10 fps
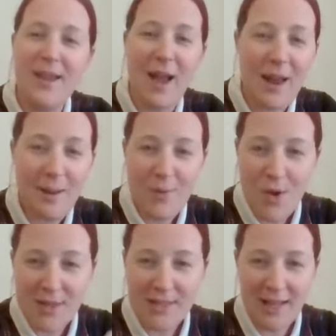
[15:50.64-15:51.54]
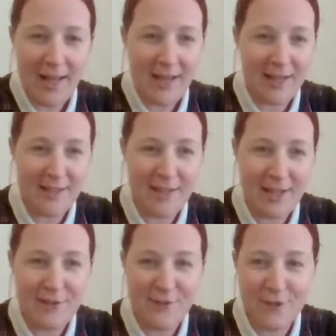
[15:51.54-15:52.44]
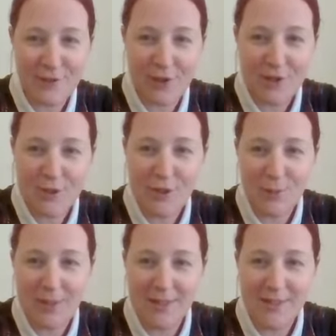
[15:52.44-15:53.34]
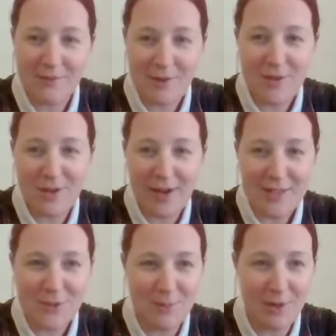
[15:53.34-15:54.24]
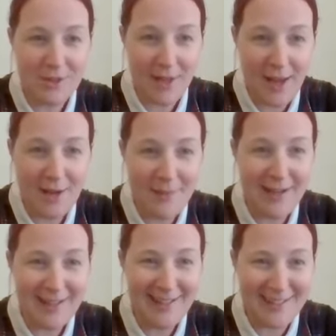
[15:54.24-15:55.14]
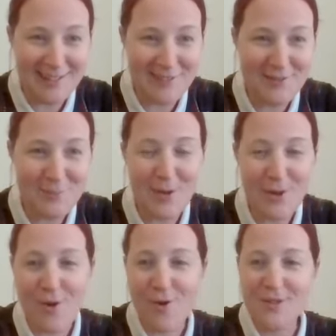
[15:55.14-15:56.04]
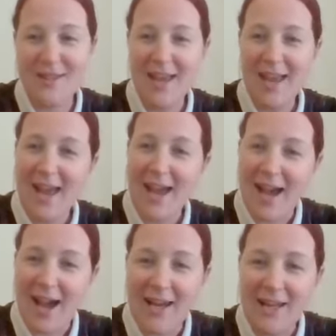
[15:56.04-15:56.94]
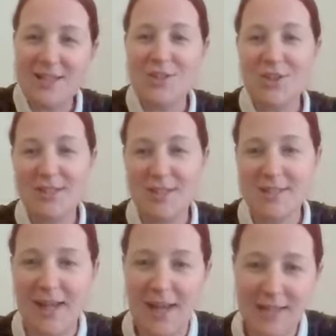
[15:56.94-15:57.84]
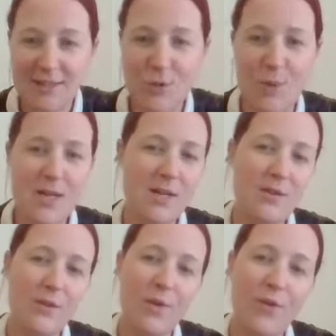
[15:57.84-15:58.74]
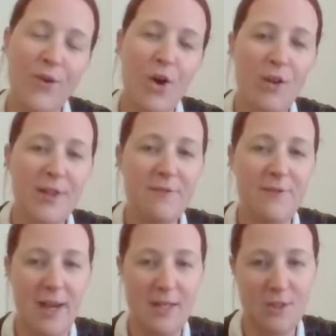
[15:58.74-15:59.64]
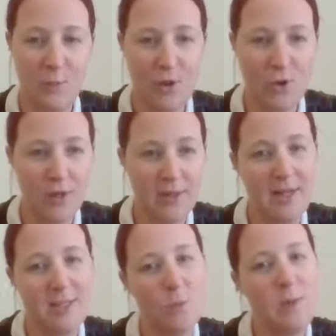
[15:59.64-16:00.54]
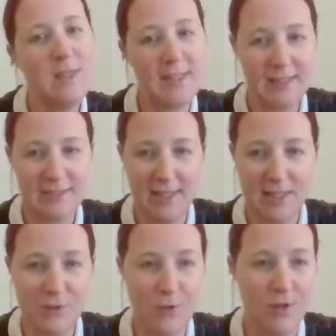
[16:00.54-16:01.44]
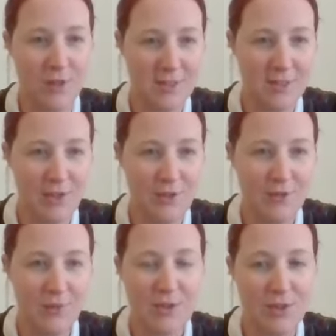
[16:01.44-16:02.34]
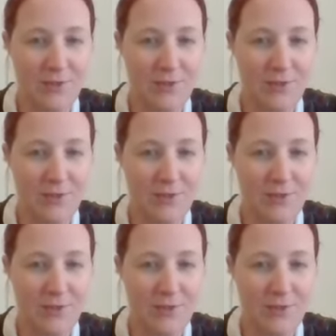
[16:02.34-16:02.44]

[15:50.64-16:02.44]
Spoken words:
I'm not going to lie, like for the first 2 weeks, I've never cried so much in my life, because I literally sat. So we did, for all the events that we organise, that we sell tickets for ourselves, it's an